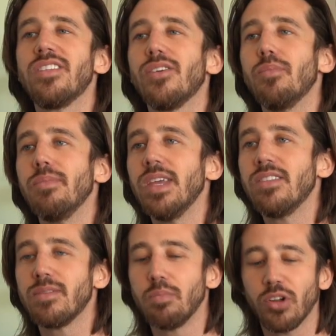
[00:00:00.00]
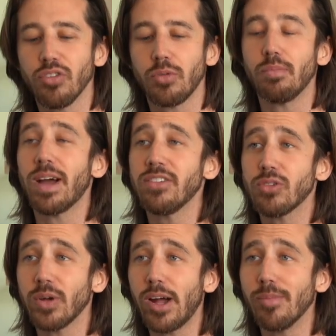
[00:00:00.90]
still meets multiple
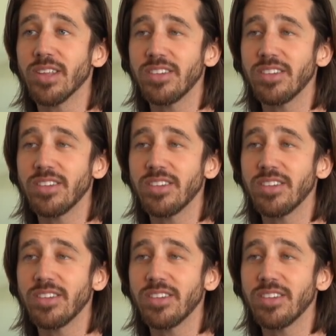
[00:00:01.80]
bicycle helmet